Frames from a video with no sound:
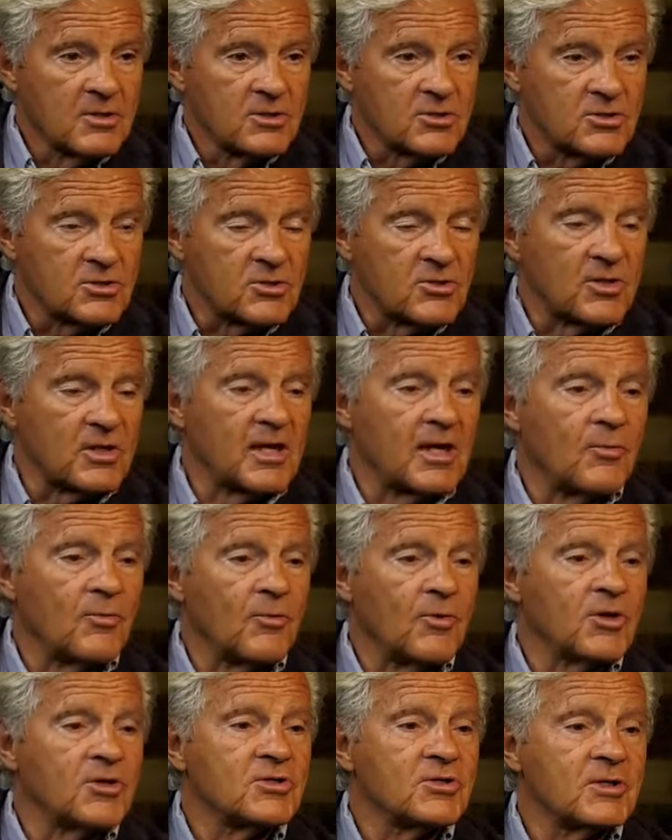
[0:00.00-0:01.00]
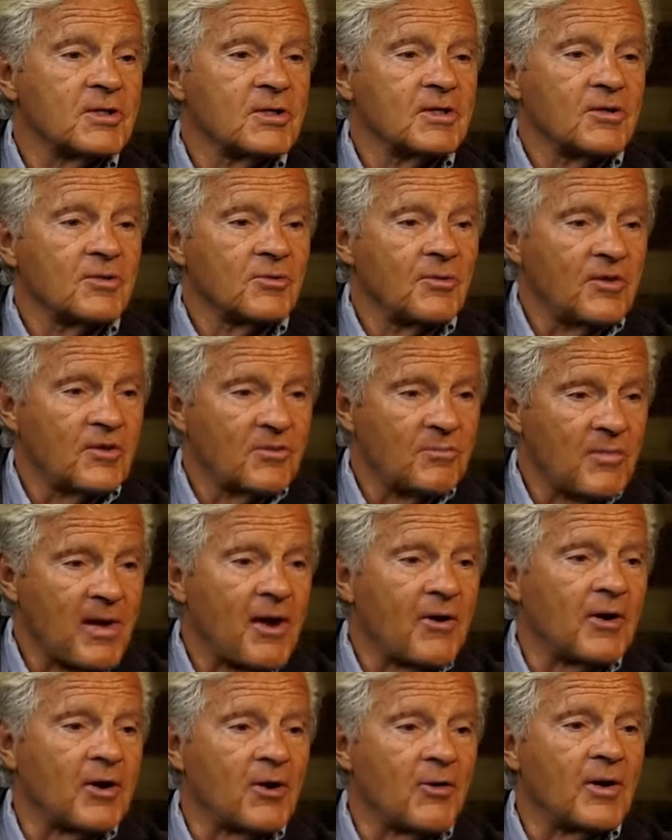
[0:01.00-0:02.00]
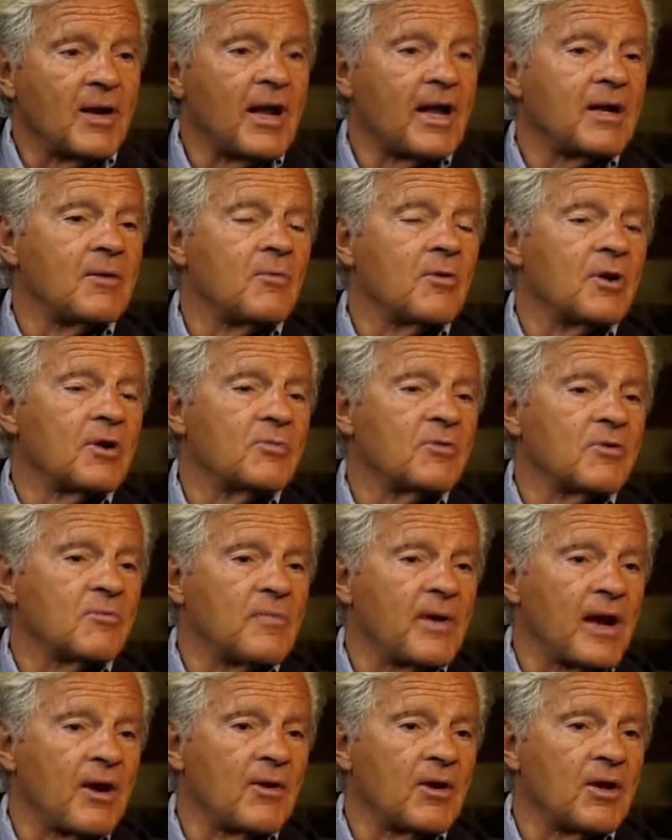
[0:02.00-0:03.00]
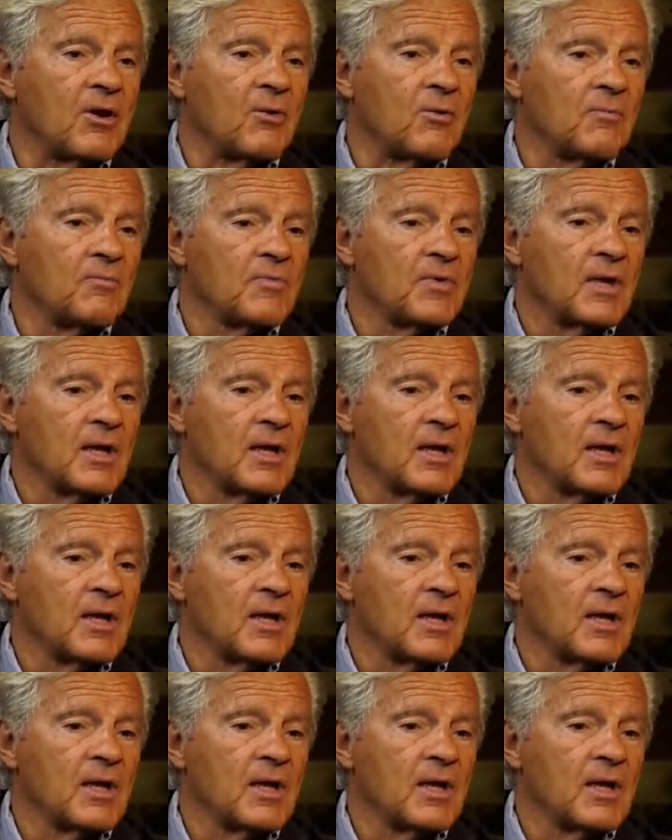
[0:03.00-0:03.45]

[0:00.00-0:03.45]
So then I worked with Mario. And I had worked with Mario